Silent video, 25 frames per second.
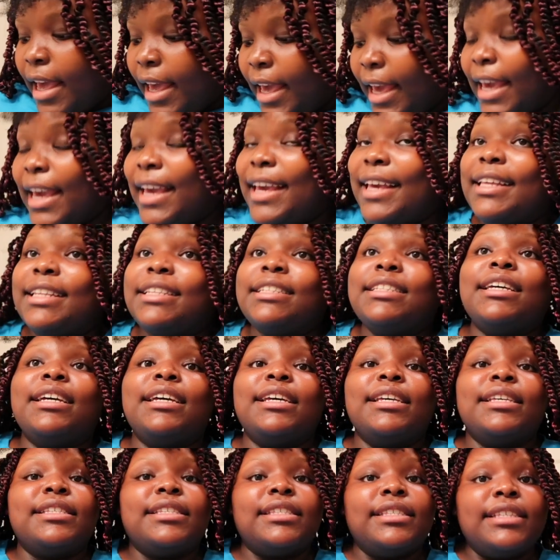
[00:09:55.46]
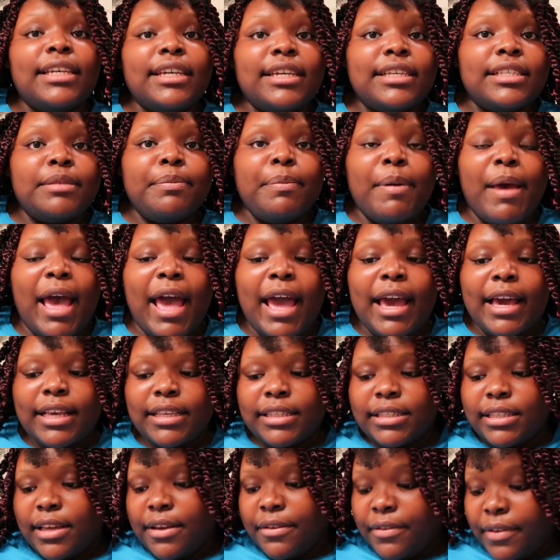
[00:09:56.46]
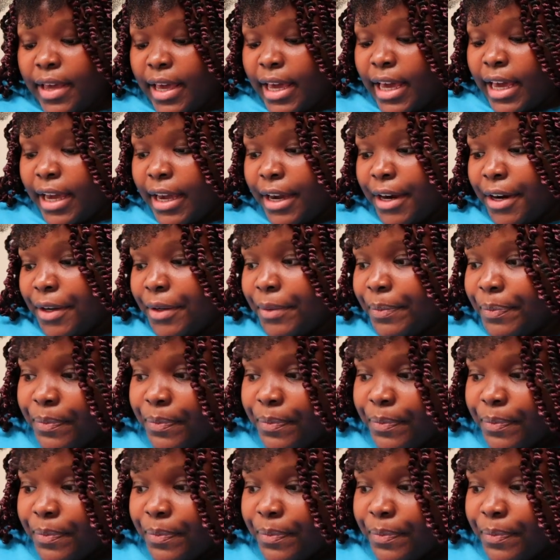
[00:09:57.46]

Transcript: and 6 packs of hair.